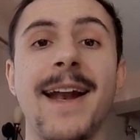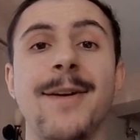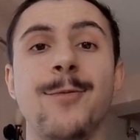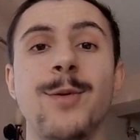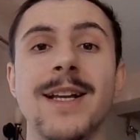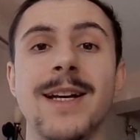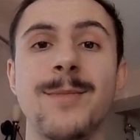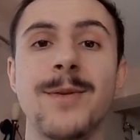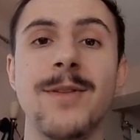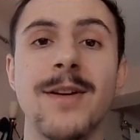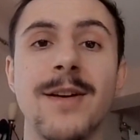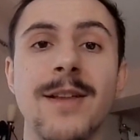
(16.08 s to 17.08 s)
and welcome
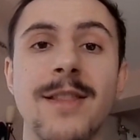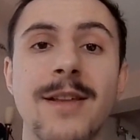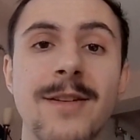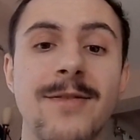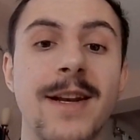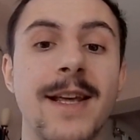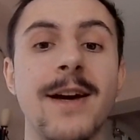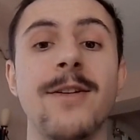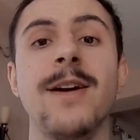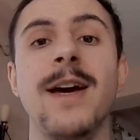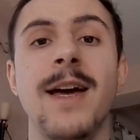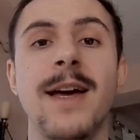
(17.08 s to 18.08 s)
to the third
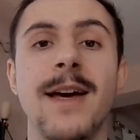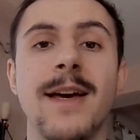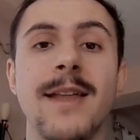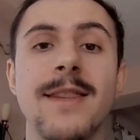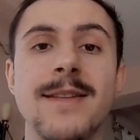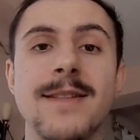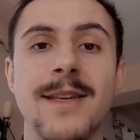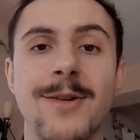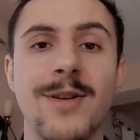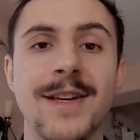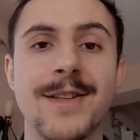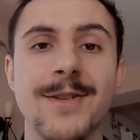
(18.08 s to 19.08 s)
video in the
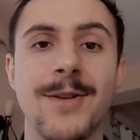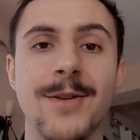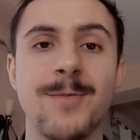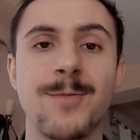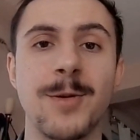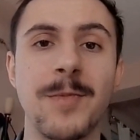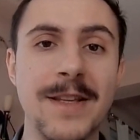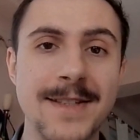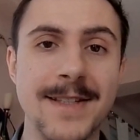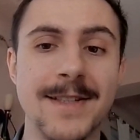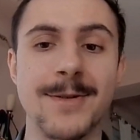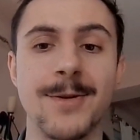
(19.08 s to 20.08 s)
series on
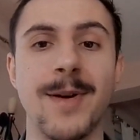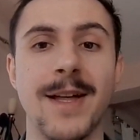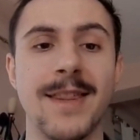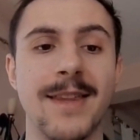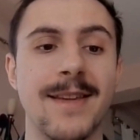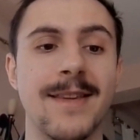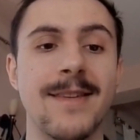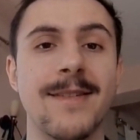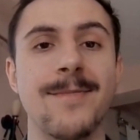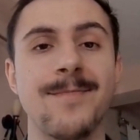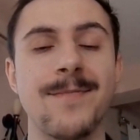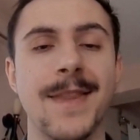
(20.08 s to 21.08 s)
propensity score
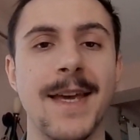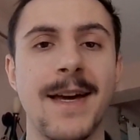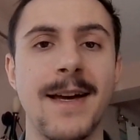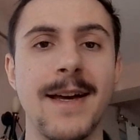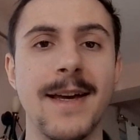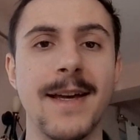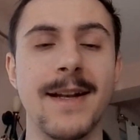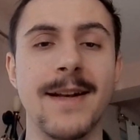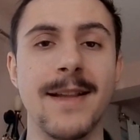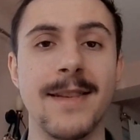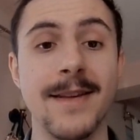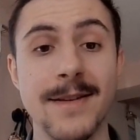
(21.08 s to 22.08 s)
methods.
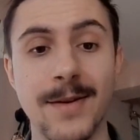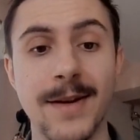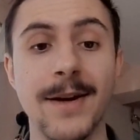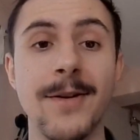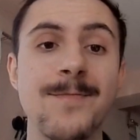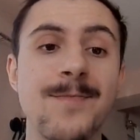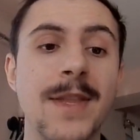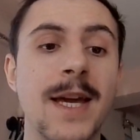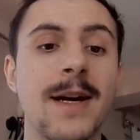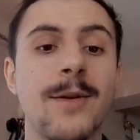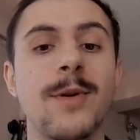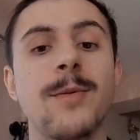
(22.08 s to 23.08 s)
In this video,
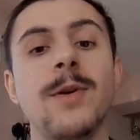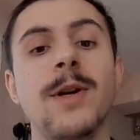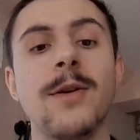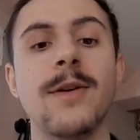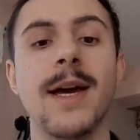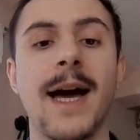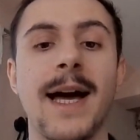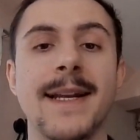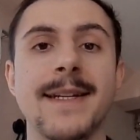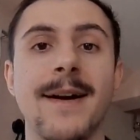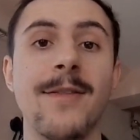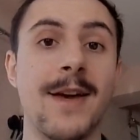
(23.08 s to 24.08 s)
we will look
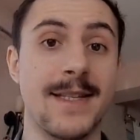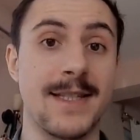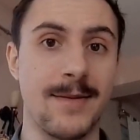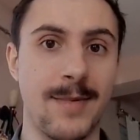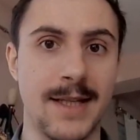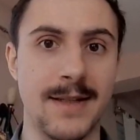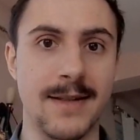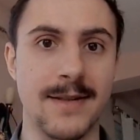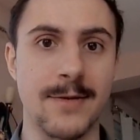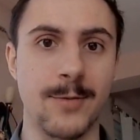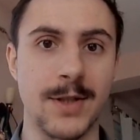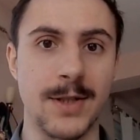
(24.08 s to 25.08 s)
at other
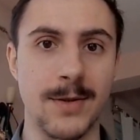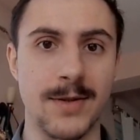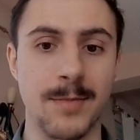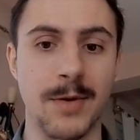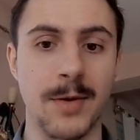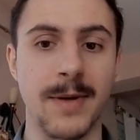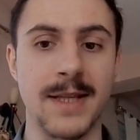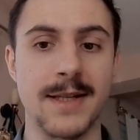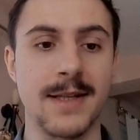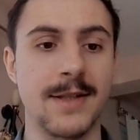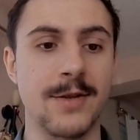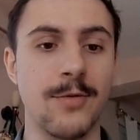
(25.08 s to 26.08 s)
estimators which use the
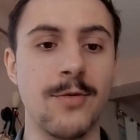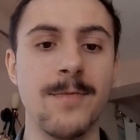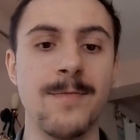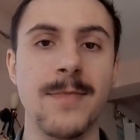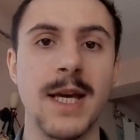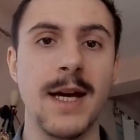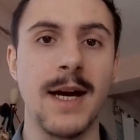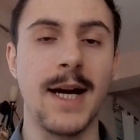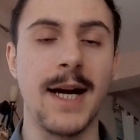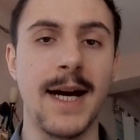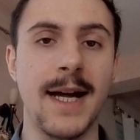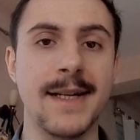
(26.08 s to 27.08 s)
propensity score
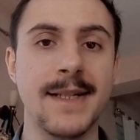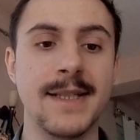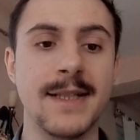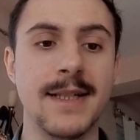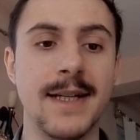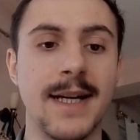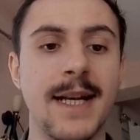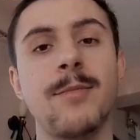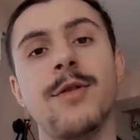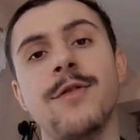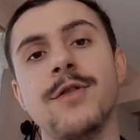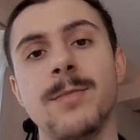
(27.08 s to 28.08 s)
and a
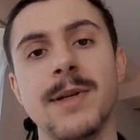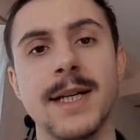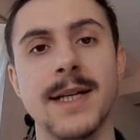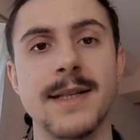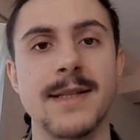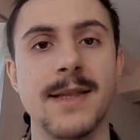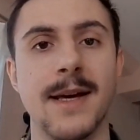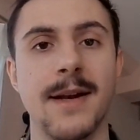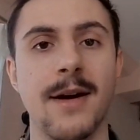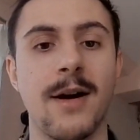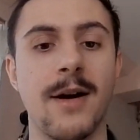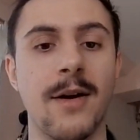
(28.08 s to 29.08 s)
number of topics
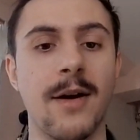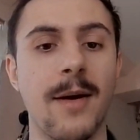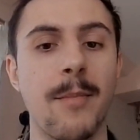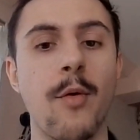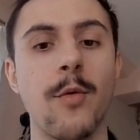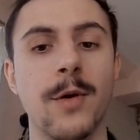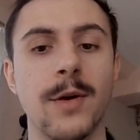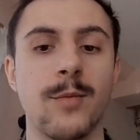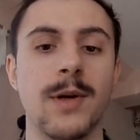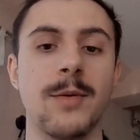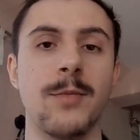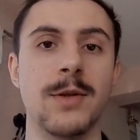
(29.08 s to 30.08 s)
that are important
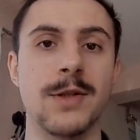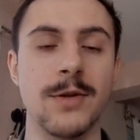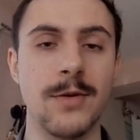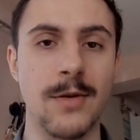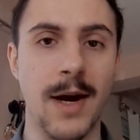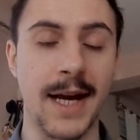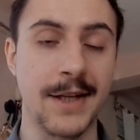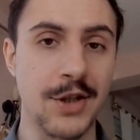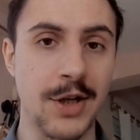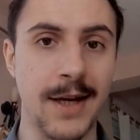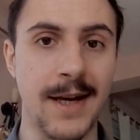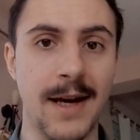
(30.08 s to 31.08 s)
when you want to
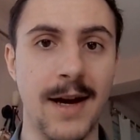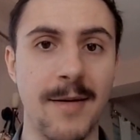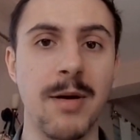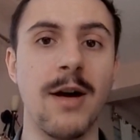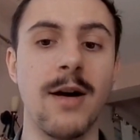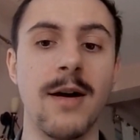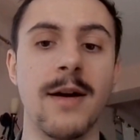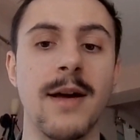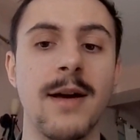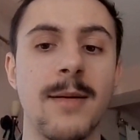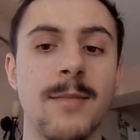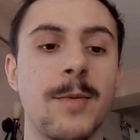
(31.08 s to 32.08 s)
actually apply
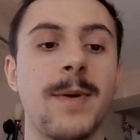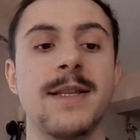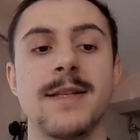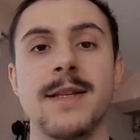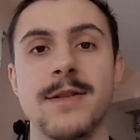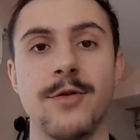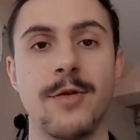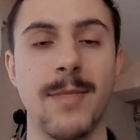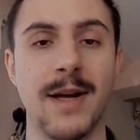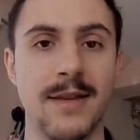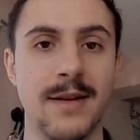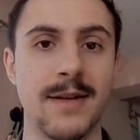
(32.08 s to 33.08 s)
propensity score
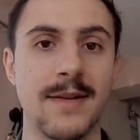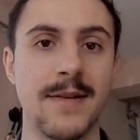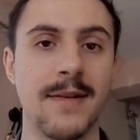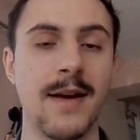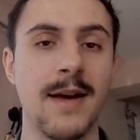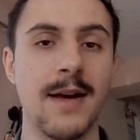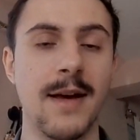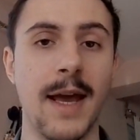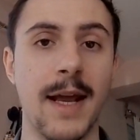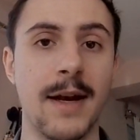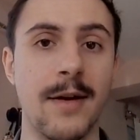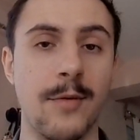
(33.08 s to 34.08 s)
methods
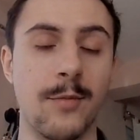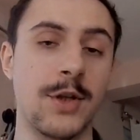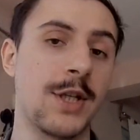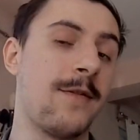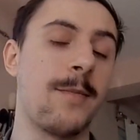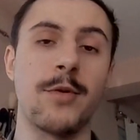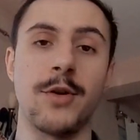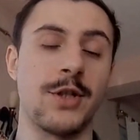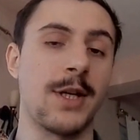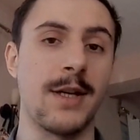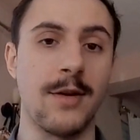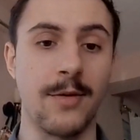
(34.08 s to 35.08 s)
in whichever
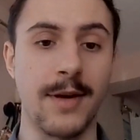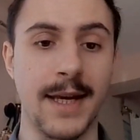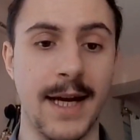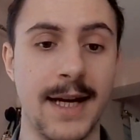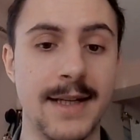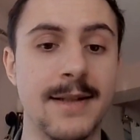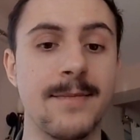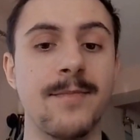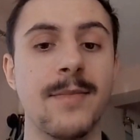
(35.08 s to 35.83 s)
project you're looking at.